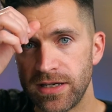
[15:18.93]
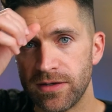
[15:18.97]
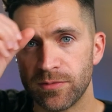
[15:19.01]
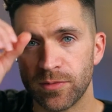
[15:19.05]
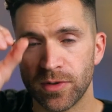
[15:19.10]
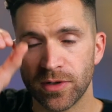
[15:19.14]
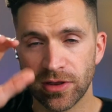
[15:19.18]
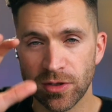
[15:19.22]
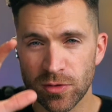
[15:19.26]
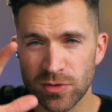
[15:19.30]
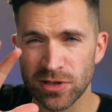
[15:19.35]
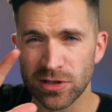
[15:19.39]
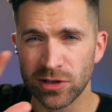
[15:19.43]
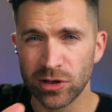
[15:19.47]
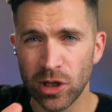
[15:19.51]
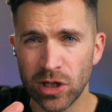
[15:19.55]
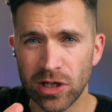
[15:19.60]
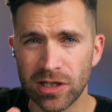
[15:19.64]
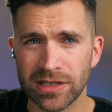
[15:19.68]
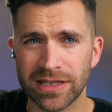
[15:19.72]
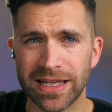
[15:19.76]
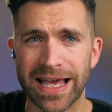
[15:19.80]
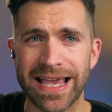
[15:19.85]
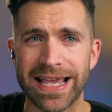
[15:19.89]
and what those
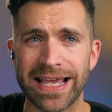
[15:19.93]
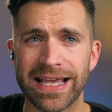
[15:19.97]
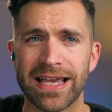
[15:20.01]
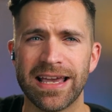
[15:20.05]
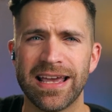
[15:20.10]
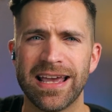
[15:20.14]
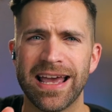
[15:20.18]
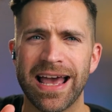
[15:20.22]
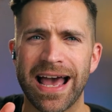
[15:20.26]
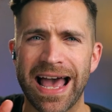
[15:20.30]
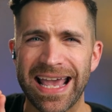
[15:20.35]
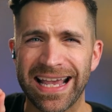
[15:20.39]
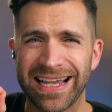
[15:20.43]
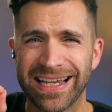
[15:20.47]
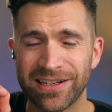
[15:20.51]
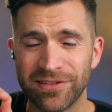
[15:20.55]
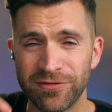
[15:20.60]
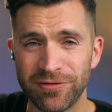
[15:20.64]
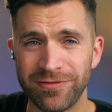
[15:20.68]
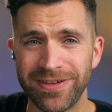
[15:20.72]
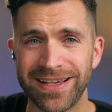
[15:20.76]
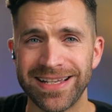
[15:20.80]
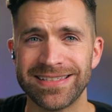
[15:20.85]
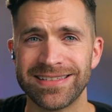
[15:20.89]
look like, I
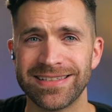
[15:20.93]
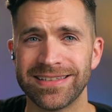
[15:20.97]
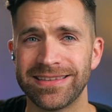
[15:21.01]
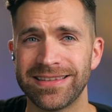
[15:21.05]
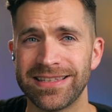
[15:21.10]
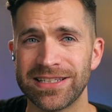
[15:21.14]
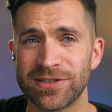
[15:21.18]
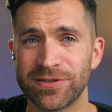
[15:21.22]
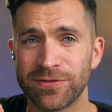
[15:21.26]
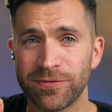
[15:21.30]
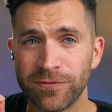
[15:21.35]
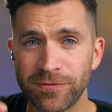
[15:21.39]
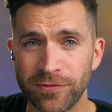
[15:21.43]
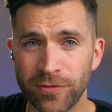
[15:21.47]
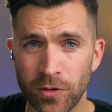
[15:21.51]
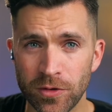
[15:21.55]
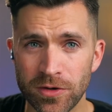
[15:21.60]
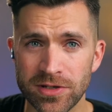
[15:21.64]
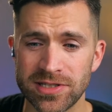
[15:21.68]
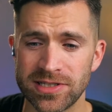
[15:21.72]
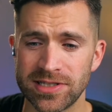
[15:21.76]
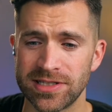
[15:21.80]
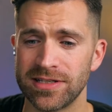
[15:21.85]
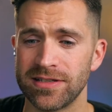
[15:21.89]
confess that this
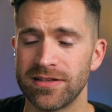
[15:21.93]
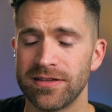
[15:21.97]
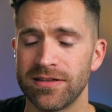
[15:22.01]
fourth